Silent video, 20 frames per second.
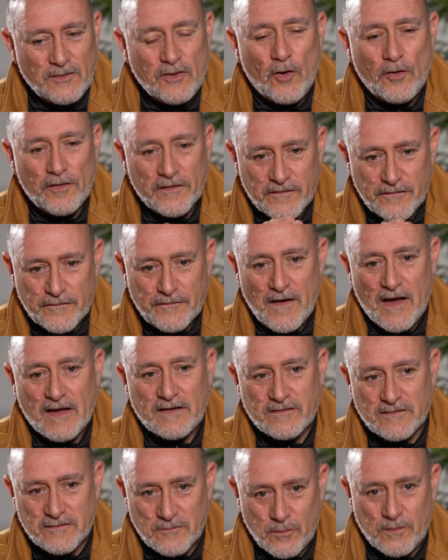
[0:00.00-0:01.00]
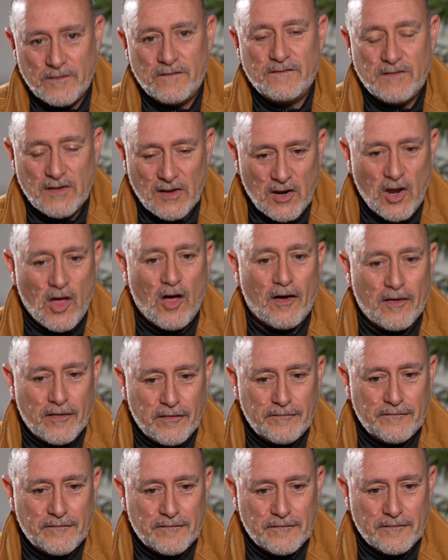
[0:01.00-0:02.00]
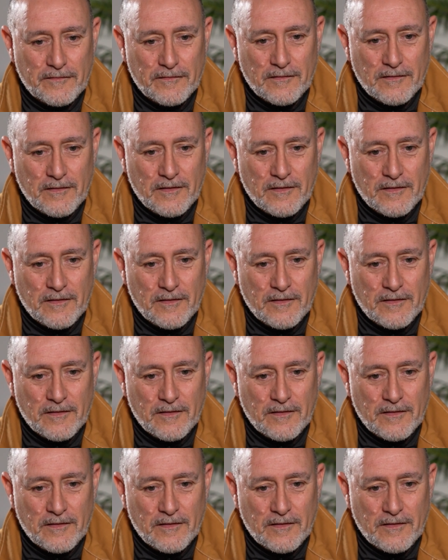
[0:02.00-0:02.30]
not as fast with your life